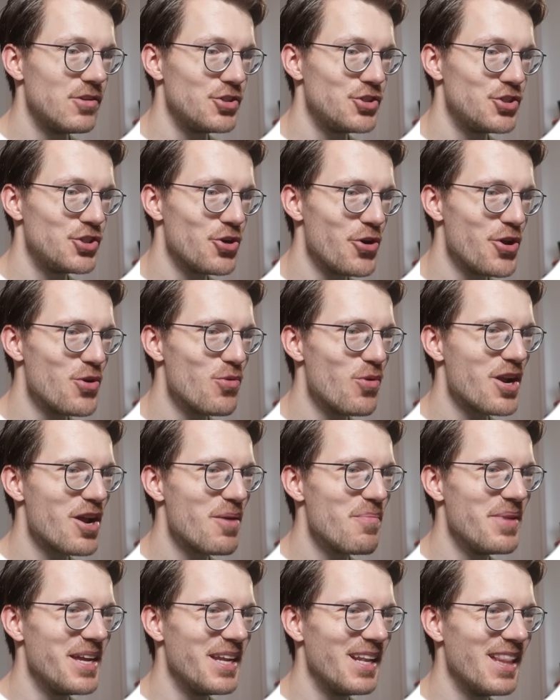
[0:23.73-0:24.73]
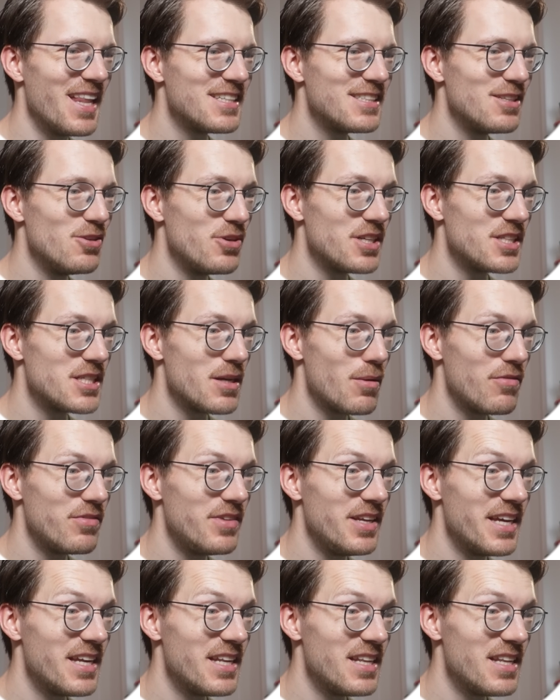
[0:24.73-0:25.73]
To show you what I mean, let's look at some of
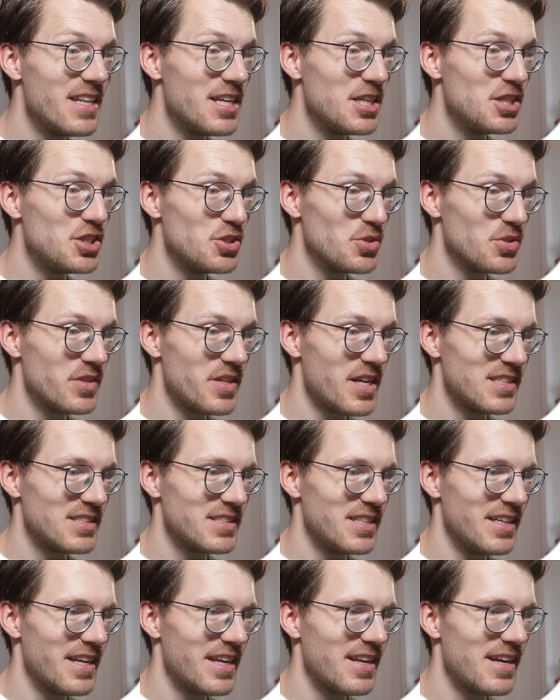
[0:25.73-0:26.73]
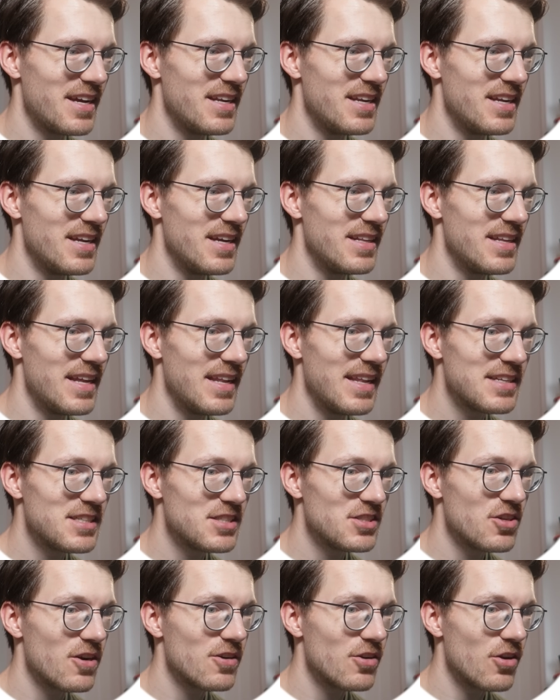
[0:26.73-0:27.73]
the initial testing that I did, and let's
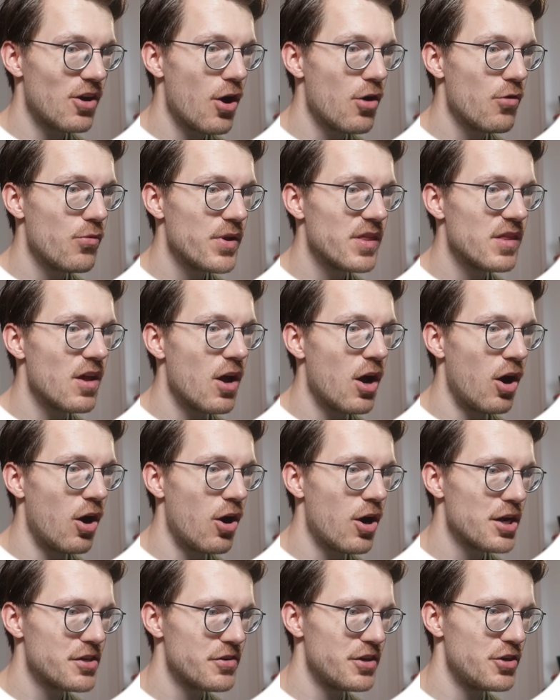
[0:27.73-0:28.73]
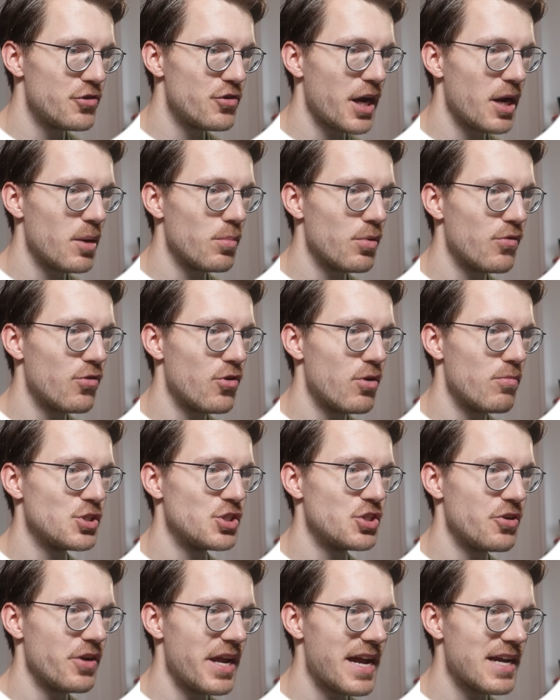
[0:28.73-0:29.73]
start off with the heart rate tracking performance
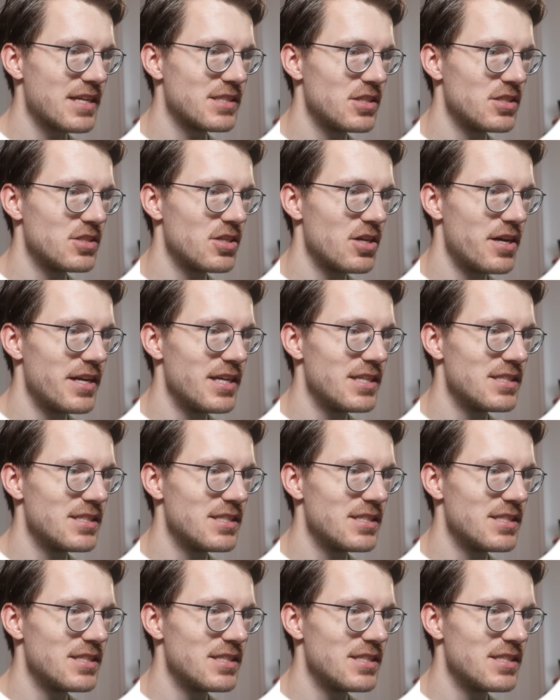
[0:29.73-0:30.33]
during exercise.